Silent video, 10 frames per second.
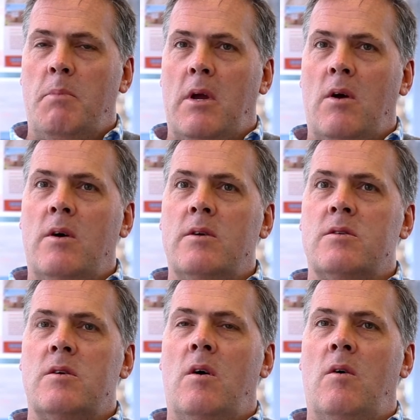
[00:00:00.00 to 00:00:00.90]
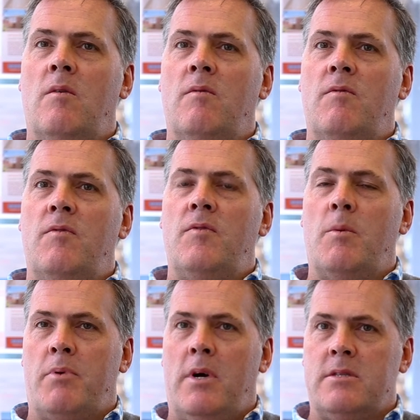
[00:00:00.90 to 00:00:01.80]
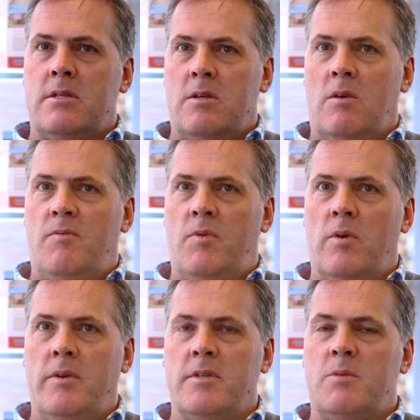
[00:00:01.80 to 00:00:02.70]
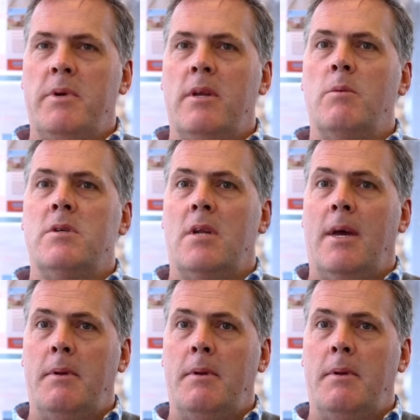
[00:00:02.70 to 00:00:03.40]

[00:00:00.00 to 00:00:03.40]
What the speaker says: because of the price it sold for and the speed at which it